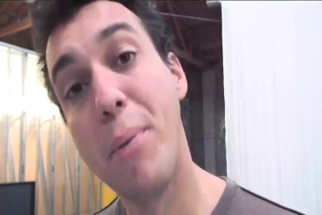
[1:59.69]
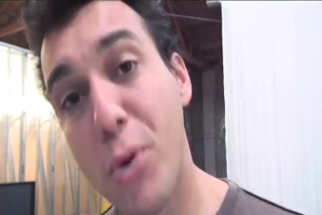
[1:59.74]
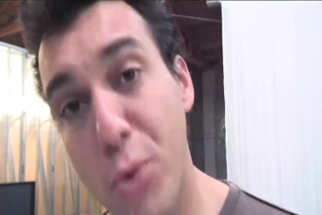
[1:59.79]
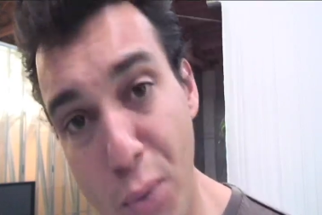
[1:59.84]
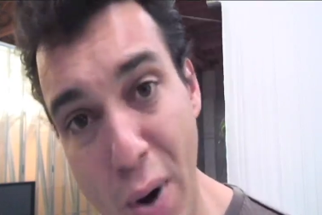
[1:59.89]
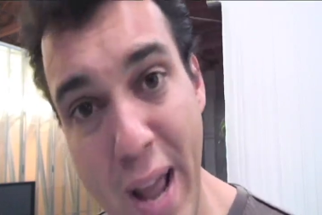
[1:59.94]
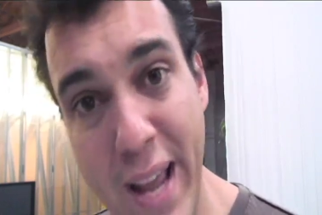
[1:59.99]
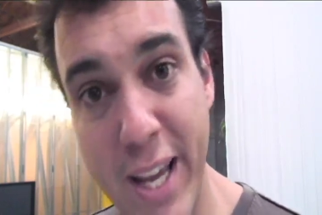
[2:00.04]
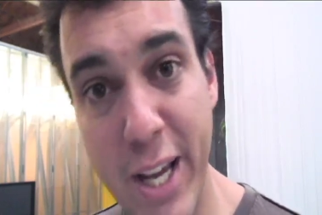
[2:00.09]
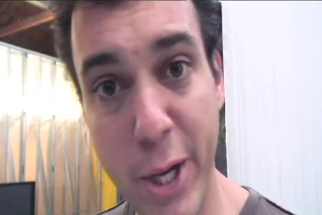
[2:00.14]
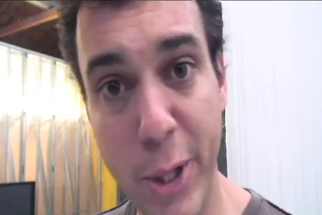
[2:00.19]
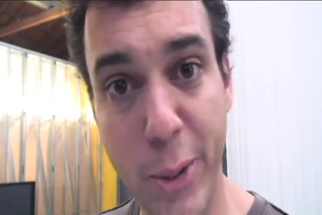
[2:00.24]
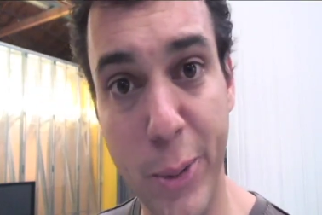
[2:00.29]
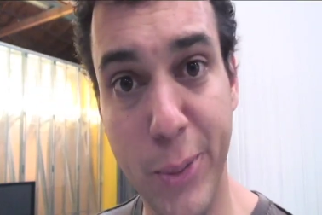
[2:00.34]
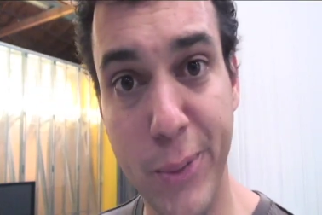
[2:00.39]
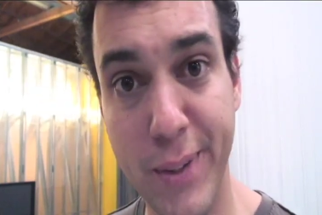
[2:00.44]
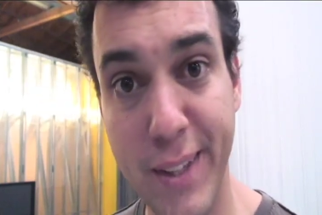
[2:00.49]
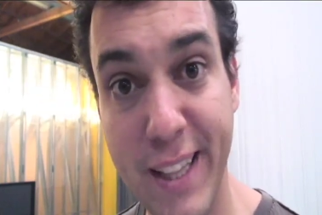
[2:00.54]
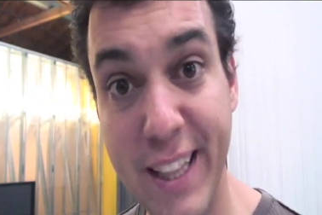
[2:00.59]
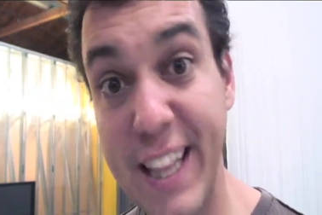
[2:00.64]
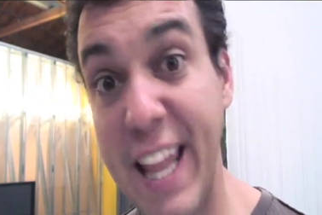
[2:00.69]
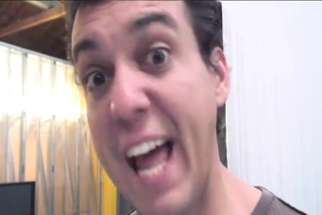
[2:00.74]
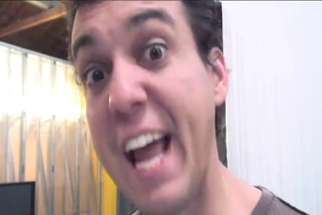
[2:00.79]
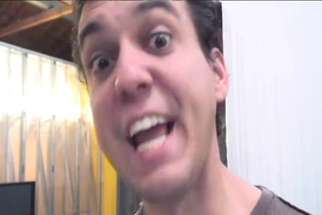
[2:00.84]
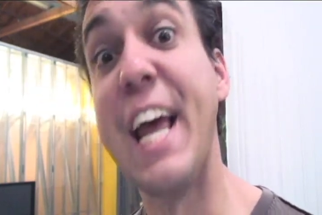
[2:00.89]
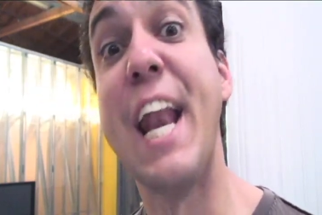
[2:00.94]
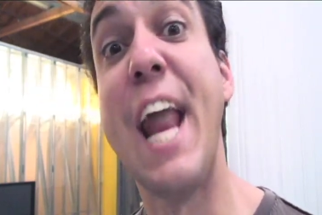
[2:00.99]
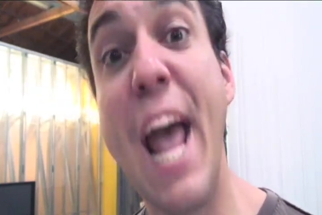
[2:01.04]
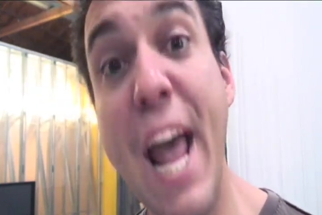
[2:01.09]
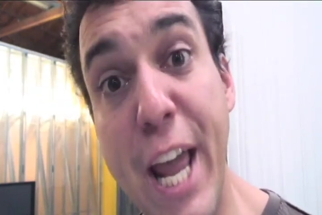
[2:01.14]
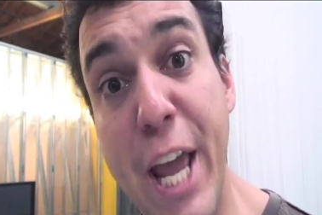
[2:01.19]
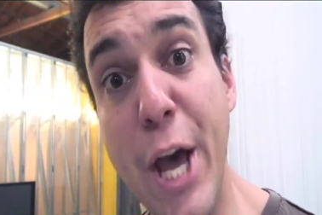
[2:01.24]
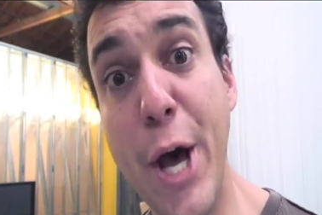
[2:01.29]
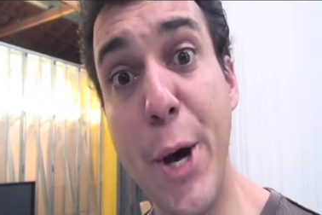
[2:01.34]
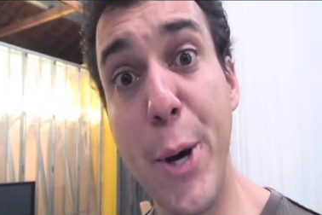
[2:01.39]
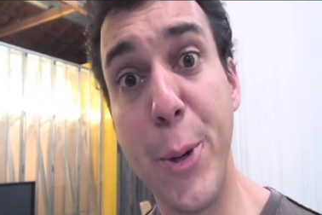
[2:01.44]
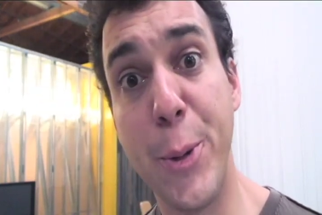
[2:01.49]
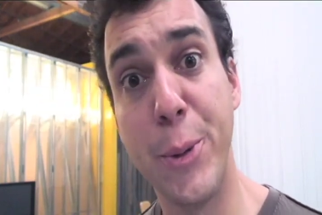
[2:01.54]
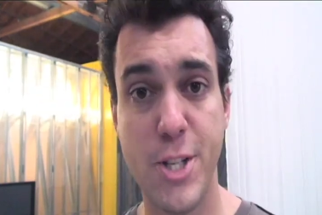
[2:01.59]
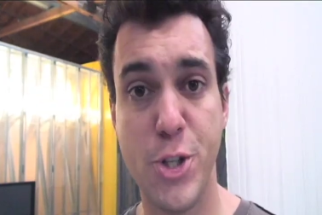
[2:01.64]
prego, like an
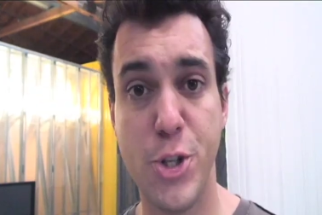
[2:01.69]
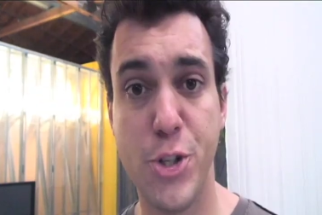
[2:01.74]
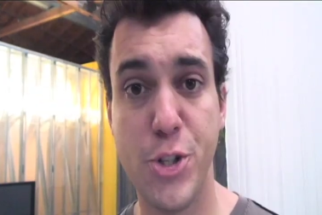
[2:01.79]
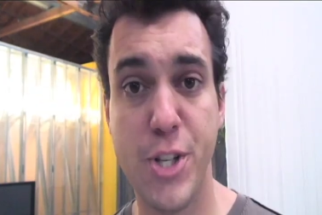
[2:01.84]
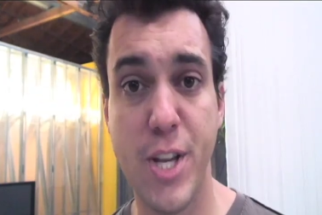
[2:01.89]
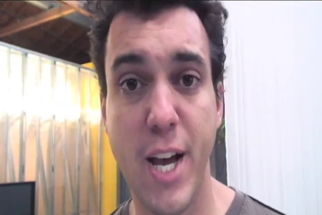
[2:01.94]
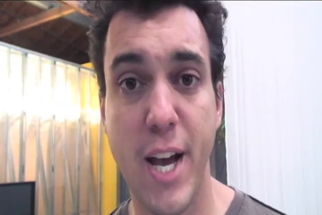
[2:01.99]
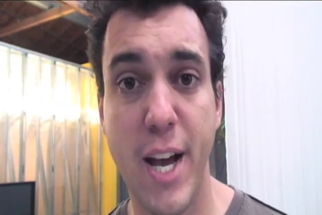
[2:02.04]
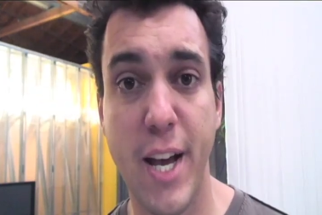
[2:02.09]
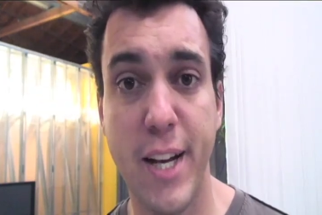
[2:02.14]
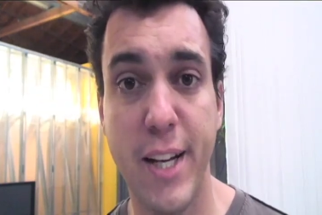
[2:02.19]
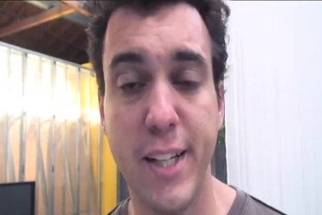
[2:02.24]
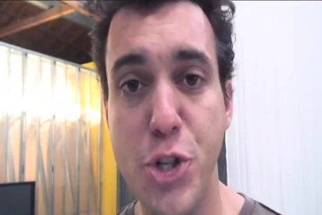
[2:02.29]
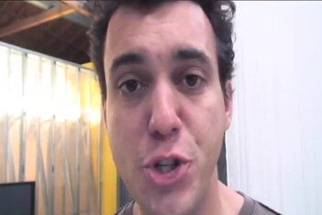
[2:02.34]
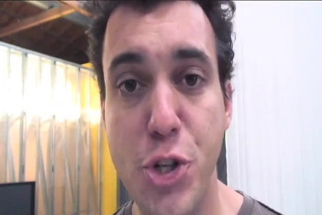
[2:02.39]
ego. She's got